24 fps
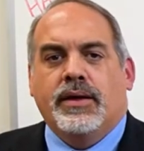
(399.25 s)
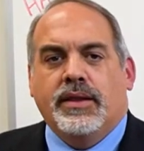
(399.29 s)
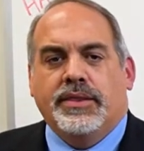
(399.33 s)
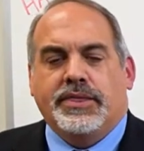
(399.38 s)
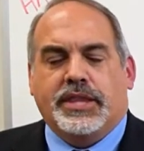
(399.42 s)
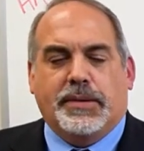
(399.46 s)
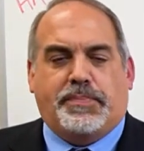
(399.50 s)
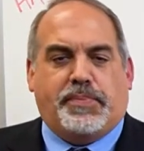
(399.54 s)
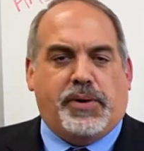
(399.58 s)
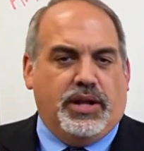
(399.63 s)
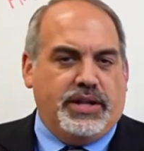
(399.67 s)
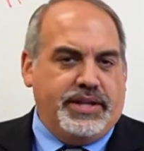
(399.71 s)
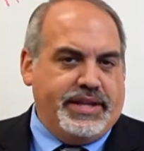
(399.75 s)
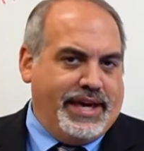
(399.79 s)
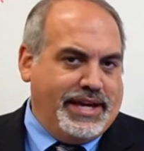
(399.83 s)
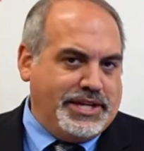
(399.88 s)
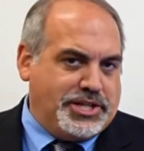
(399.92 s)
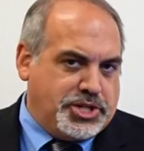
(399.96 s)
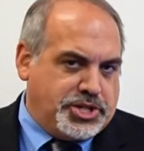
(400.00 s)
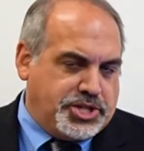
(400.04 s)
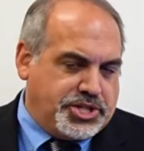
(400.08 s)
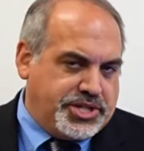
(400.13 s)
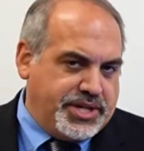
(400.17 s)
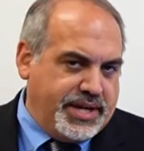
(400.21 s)
the
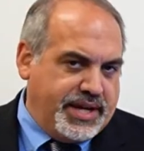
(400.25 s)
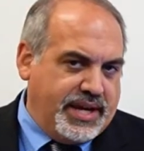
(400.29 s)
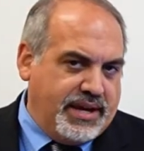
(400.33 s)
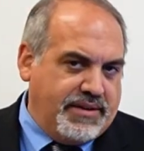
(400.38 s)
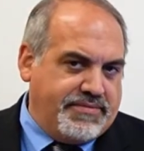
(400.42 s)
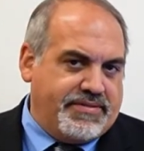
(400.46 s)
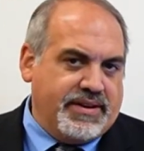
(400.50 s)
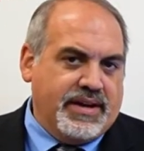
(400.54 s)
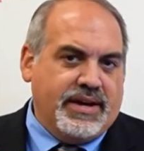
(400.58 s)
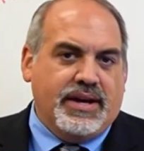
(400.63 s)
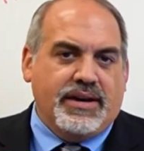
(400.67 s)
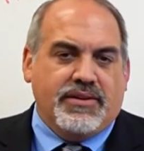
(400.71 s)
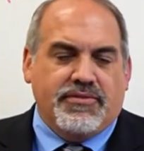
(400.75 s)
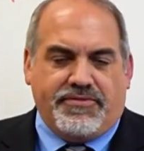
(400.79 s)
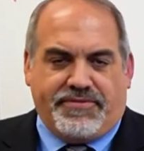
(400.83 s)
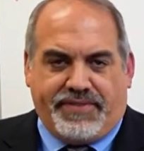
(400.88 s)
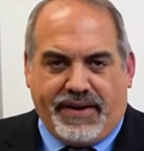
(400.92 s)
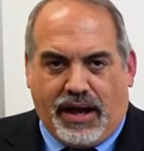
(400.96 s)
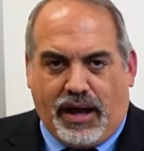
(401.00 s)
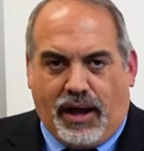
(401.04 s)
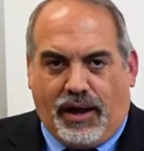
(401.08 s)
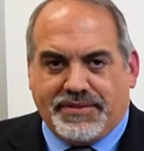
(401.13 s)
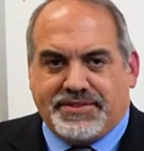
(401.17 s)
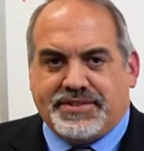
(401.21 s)
police chief
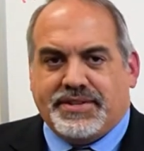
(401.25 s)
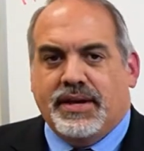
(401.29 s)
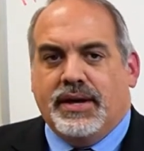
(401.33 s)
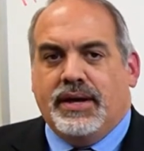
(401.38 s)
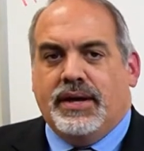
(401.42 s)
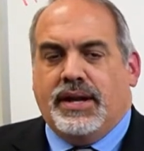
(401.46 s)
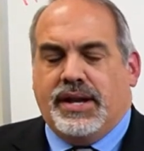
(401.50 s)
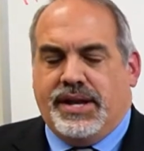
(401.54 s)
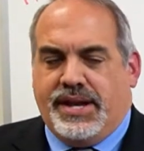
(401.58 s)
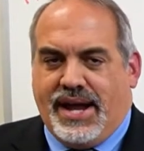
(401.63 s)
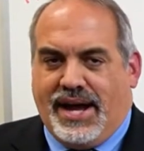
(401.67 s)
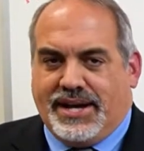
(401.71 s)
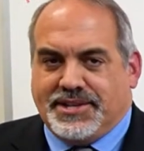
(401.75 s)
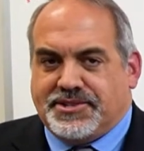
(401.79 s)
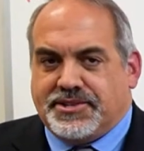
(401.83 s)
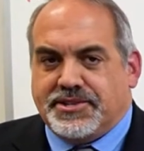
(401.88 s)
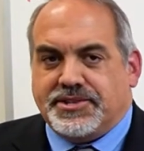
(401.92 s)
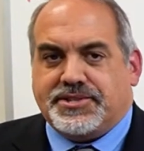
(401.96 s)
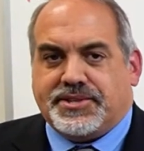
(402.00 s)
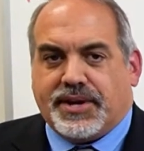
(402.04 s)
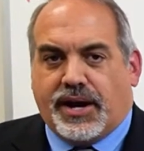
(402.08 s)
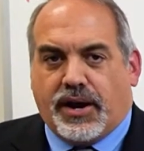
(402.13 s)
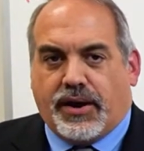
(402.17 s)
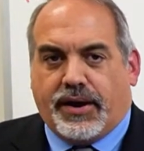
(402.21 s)
felt
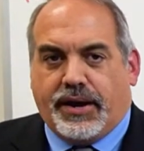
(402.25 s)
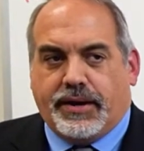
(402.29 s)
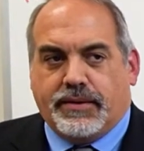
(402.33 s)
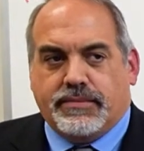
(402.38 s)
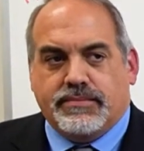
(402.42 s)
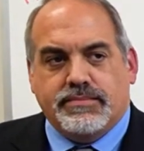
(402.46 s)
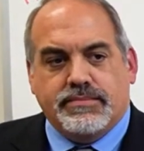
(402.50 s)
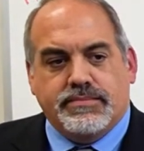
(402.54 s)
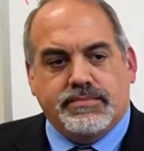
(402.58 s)
necessary.